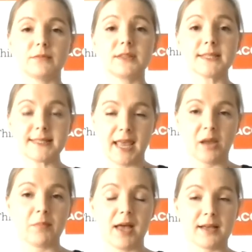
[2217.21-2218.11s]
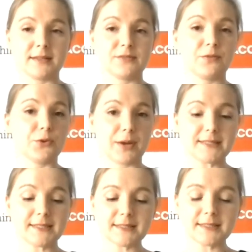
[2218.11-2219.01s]
the same as for the
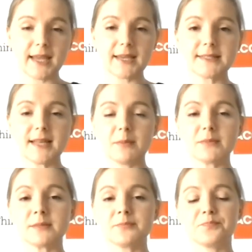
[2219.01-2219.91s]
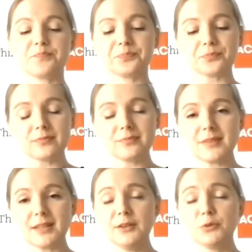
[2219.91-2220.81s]
rest ACCA exams.
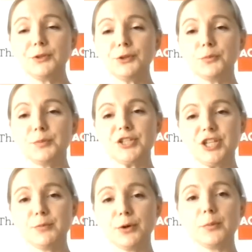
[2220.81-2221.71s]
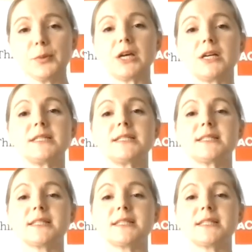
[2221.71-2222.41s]
It will not be cheaper because